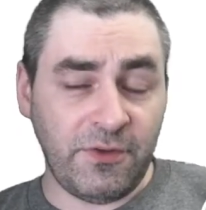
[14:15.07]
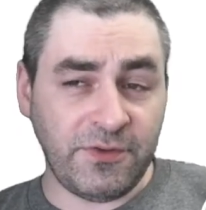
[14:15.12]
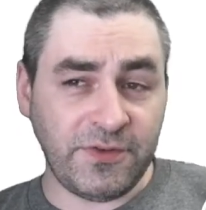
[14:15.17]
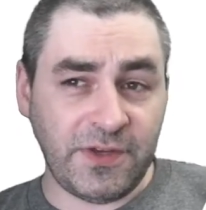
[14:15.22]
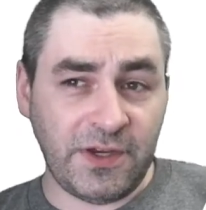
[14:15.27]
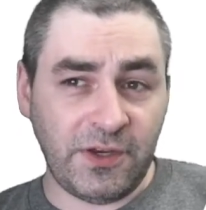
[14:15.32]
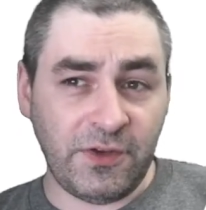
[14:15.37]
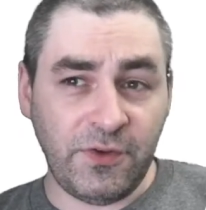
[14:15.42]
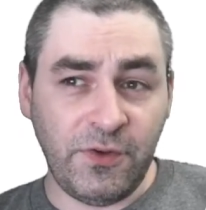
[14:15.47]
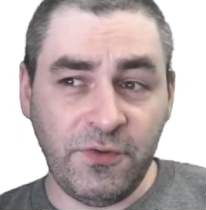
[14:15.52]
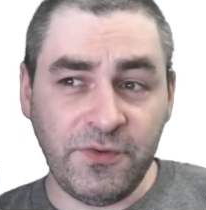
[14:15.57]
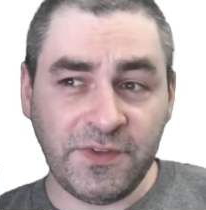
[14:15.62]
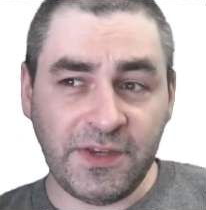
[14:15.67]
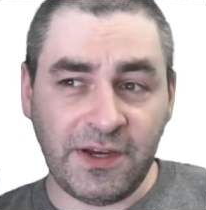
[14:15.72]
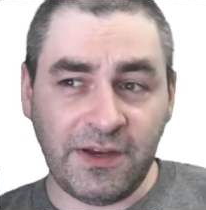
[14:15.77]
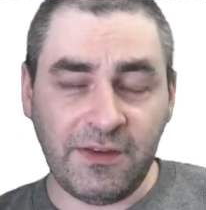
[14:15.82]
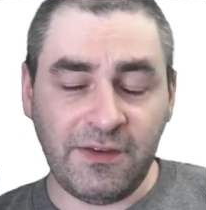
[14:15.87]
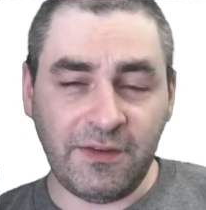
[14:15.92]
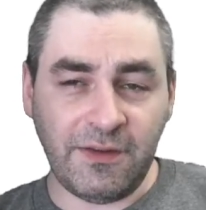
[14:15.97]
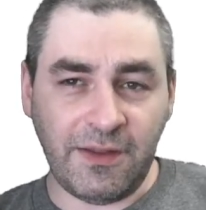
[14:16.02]
There's a
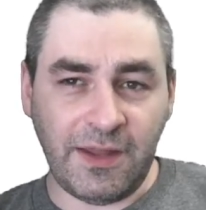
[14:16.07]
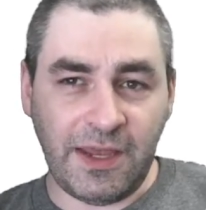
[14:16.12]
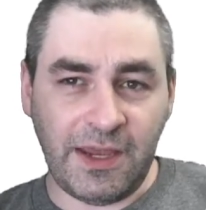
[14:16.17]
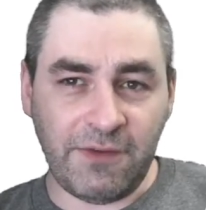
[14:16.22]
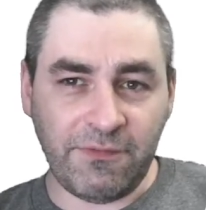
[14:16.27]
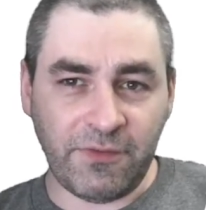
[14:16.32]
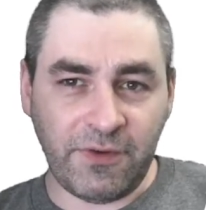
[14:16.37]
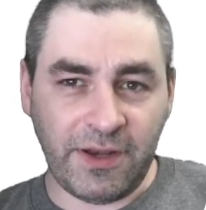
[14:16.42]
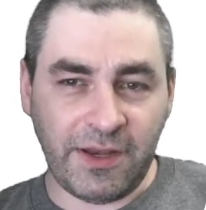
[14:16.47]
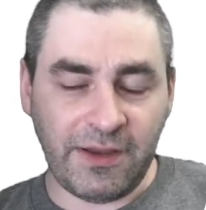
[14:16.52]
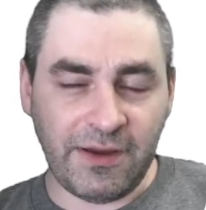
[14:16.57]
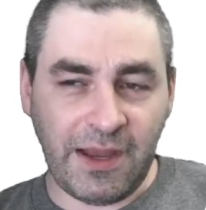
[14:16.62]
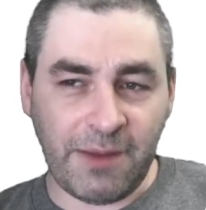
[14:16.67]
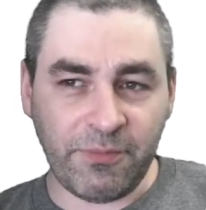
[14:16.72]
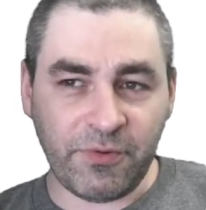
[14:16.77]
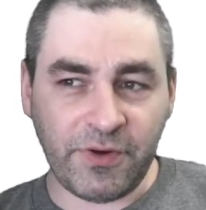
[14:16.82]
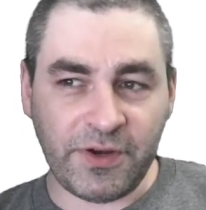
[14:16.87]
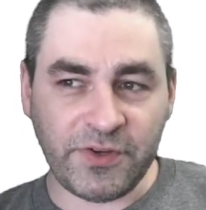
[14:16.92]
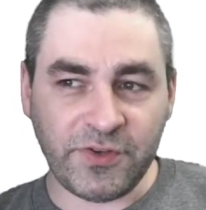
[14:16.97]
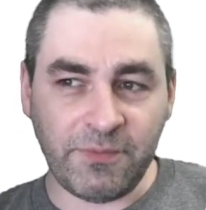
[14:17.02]
2-second delay for any
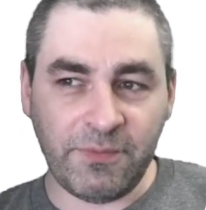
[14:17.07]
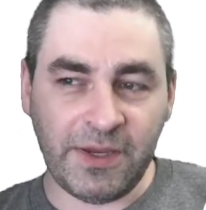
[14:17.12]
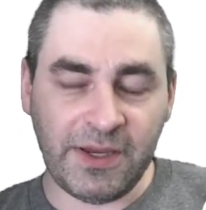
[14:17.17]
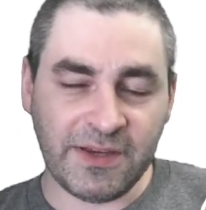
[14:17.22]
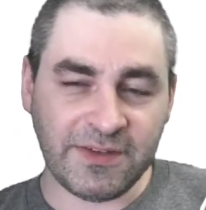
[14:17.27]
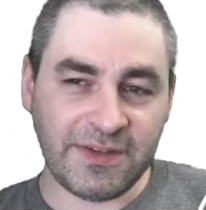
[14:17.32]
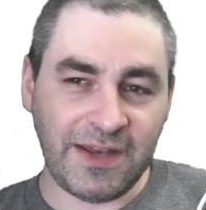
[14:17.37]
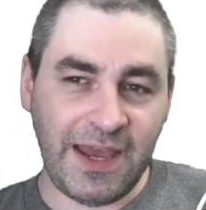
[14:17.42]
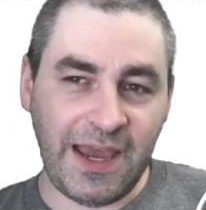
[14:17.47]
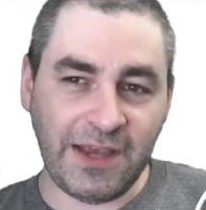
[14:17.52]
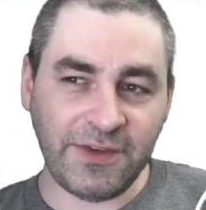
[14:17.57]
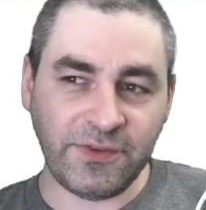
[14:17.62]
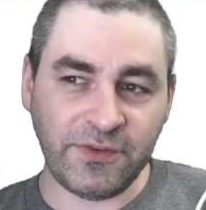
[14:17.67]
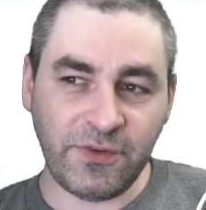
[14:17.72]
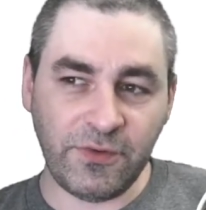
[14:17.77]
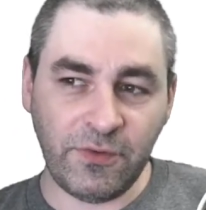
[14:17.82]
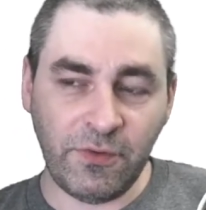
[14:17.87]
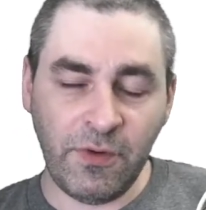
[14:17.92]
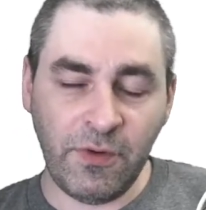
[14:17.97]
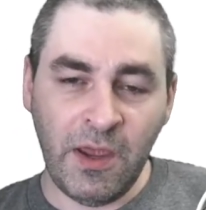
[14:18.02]
operation because it has
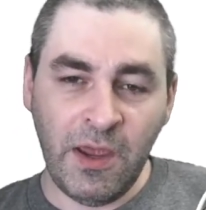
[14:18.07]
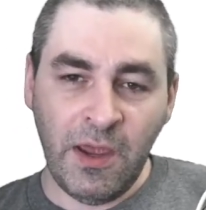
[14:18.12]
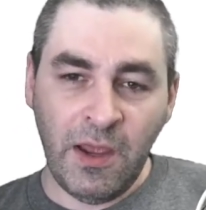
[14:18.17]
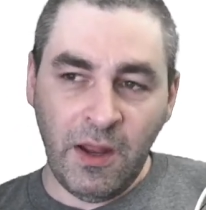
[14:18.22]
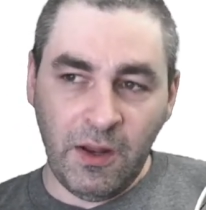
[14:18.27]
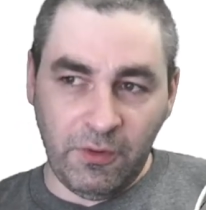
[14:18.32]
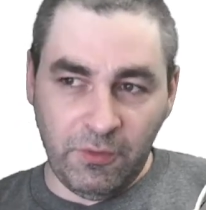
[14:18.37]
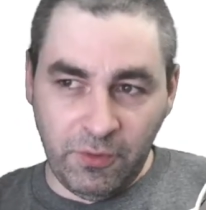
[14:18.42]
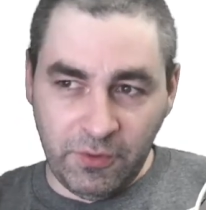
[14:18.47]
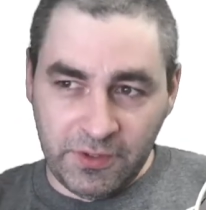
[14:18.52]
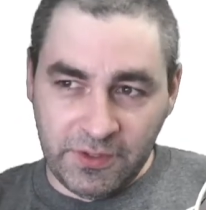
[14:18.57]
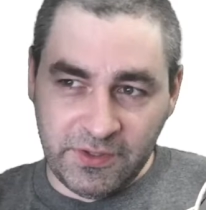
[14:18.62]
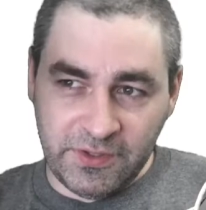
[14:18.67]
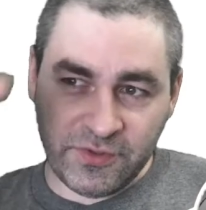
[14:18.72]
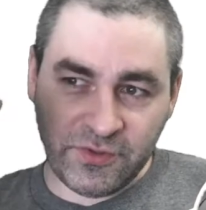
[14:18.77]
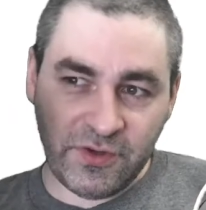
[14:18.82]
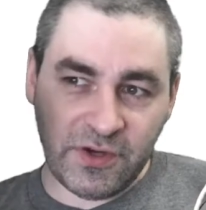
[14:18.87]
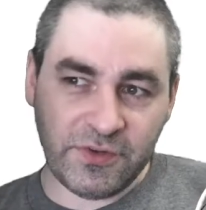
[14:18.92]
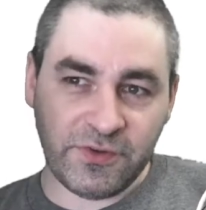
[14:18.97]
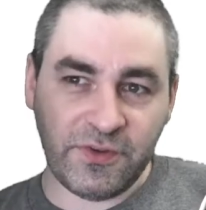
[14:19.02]
to look at the
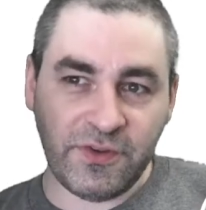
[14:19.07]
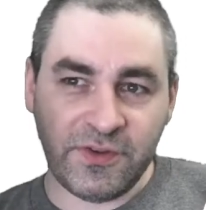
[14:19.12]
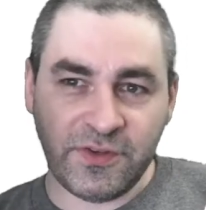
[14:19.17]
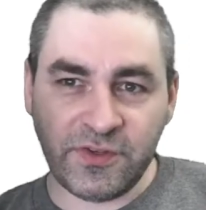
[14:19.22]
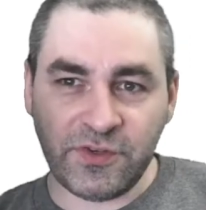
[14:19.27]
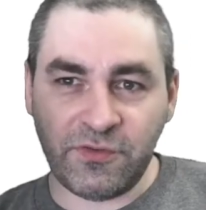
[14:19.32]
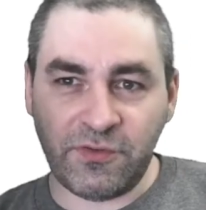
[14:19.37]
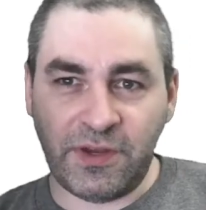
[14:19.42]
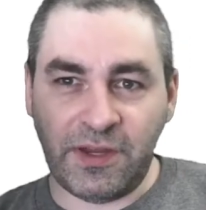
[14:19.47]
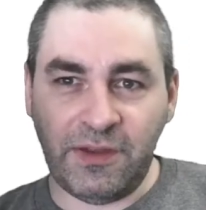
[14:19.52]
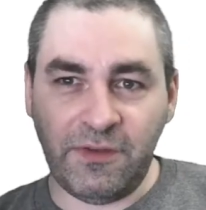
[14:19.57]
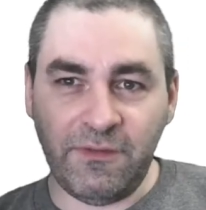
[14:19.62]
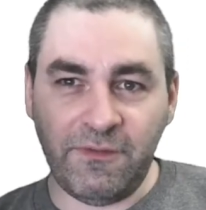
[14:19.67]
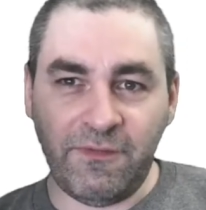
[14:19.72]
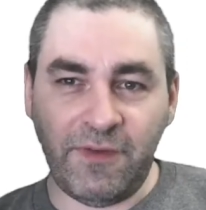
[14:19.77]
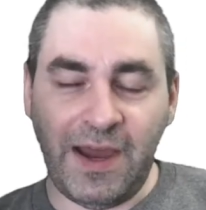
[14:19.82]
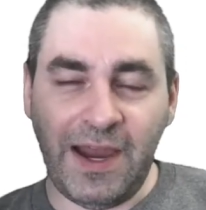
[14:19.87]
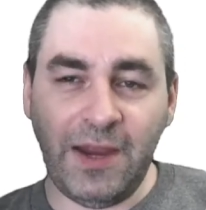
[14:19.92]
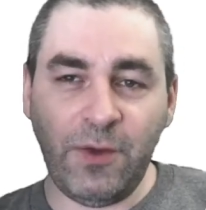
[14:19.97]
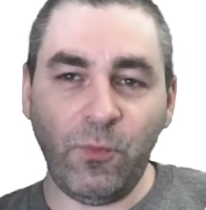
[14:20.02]
structure of the screen,
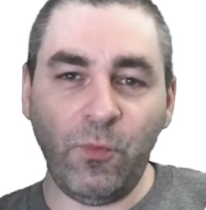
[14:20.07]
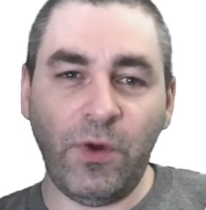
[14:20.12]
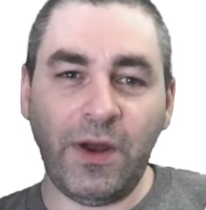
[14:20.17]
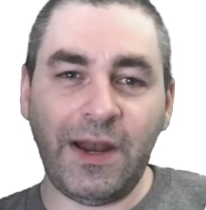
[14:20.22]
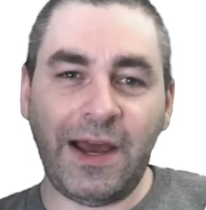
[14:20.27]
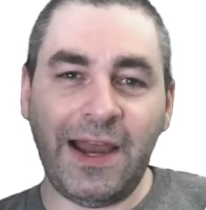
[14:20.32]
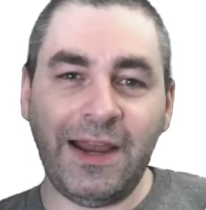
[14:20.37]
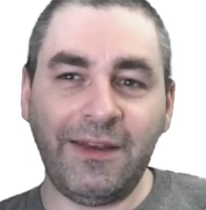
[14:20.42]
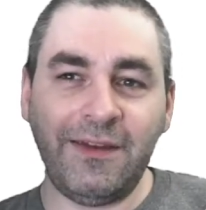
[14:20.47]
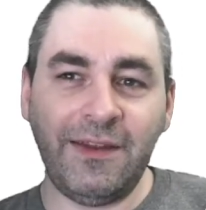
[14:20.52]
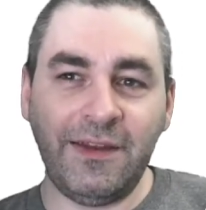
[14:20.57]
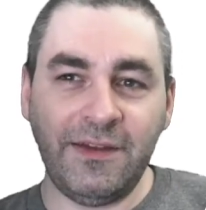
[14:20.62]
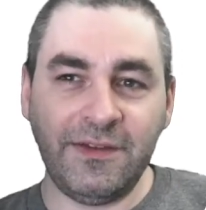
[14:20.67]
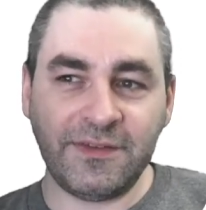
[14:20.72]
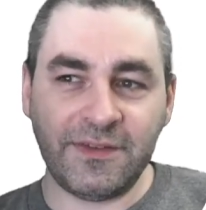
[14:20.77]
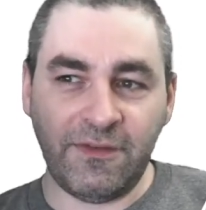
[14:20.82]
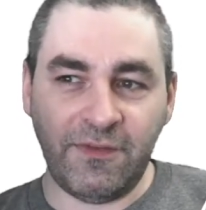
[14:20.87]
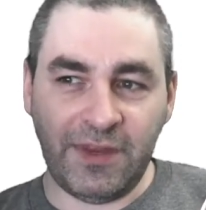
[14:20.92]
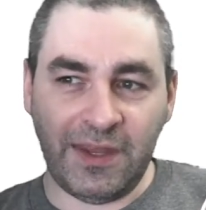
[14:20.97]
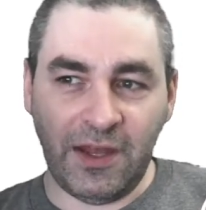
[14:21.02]
find what IDs
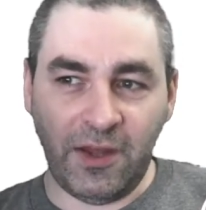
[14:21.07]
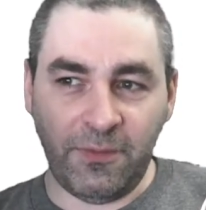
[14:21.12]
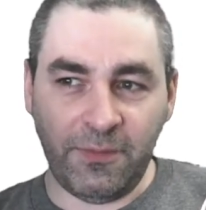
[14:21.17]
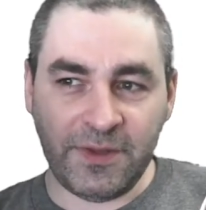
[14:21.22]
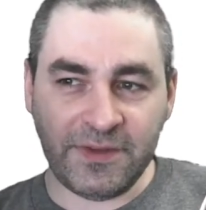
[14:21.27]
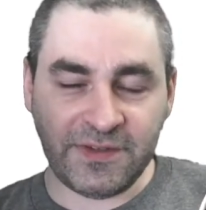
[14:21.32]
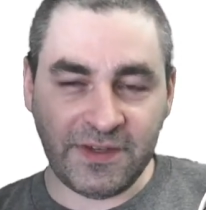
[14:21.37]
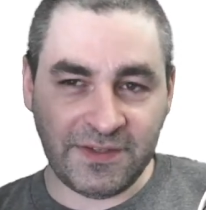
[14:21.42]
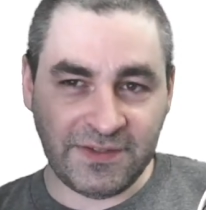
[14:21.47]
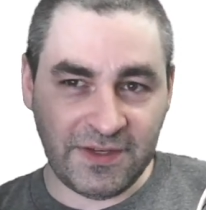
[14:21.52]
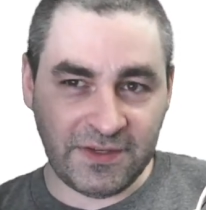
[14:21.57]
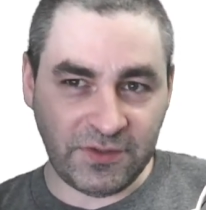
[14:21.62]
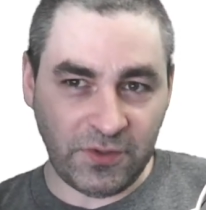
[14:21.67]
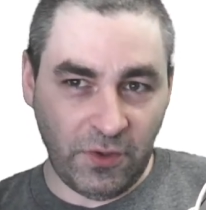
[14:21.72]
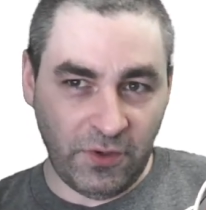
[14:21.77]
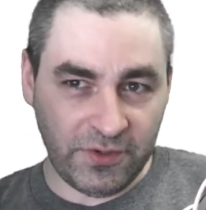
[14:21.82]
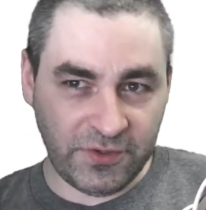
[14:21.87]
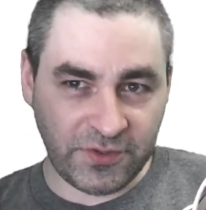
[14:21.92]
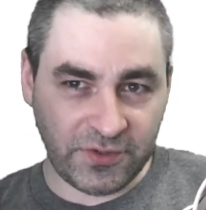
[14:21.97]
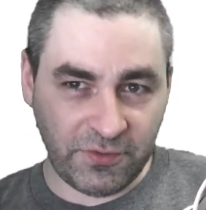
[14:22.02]
of the elements exist
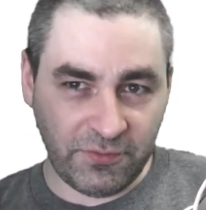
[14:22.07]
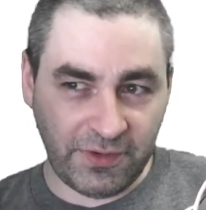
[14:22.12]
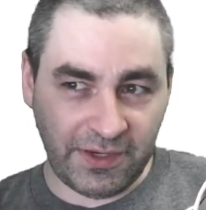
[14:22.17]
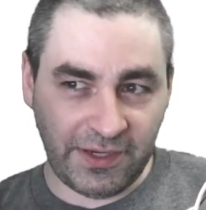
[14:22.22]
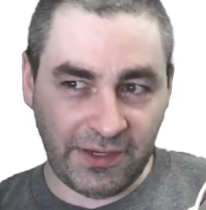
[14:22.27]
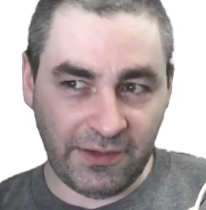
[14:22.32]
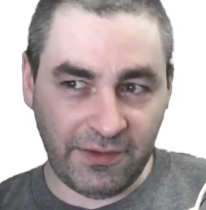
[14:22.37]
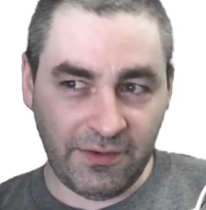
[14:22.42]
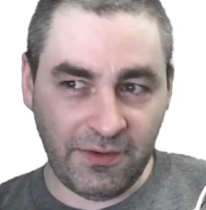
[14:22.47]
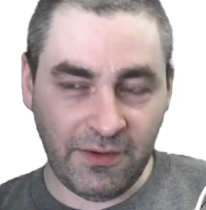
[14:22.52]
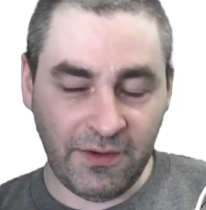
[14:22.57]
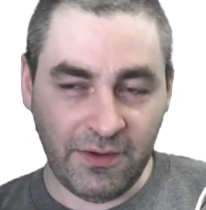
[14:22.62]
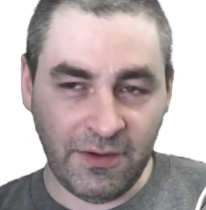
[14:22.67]
on screen,